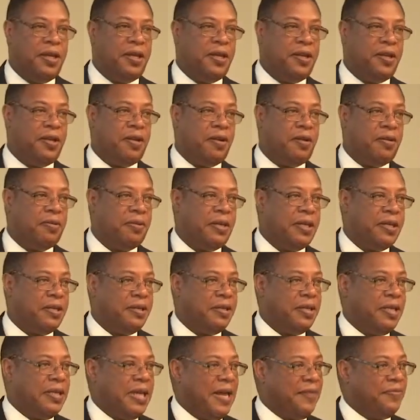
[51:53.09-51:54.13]

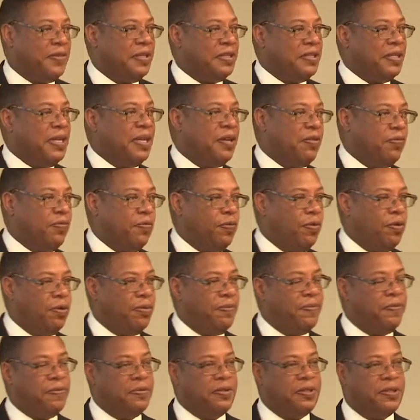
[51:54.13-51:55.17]
they have to stay in a
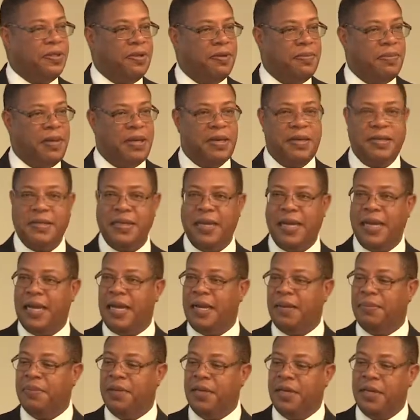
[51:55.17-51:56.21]
room for a certain amount of
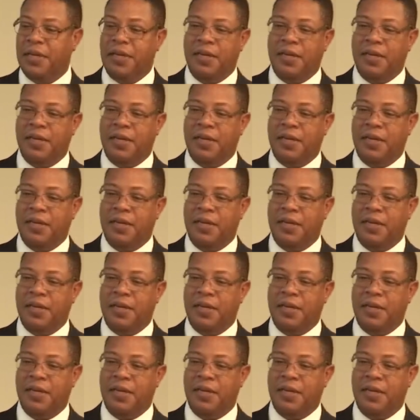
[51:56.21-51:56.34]
time,